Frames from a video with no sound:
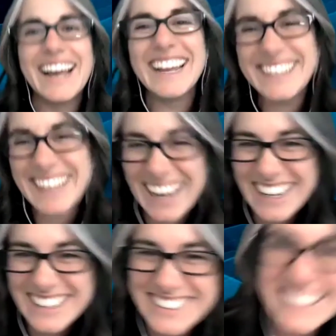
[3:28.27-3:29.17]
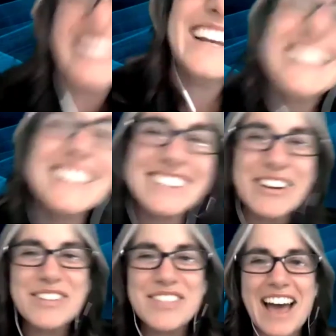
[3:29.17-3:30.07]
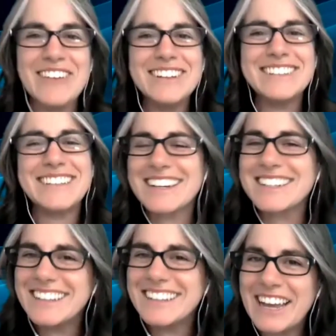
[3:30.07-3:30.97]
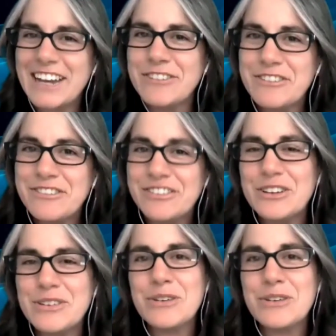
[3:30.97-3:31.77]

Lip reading: Yes. So that was actually kind of a fluke.